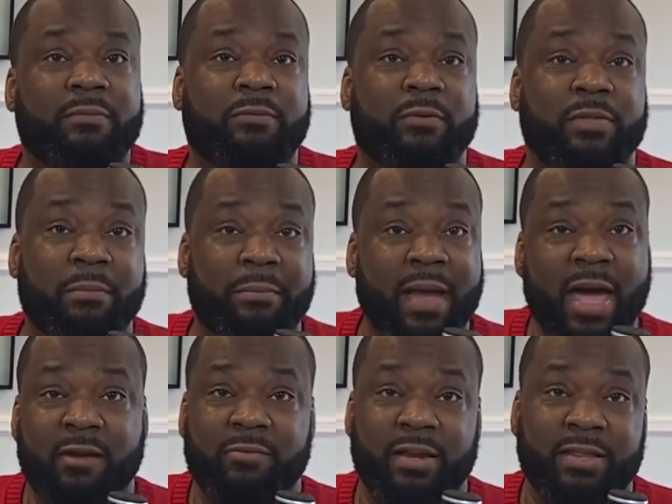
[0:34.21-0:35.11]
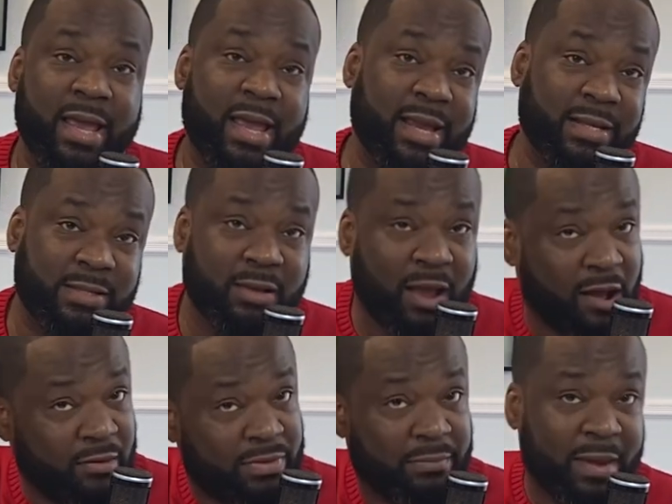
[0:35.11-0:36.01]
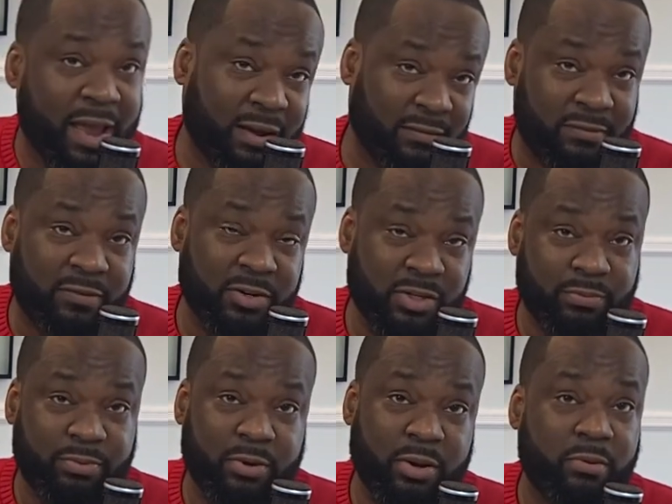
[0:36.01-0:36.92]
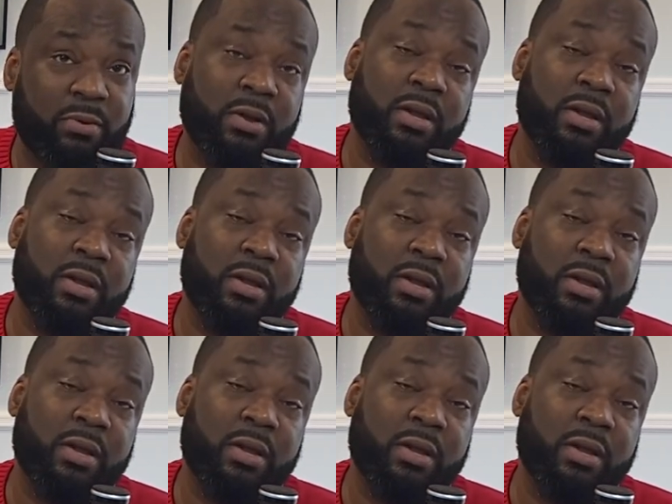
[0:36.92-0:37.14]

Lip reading: for the battery that hangs out the back of the Vision Pro.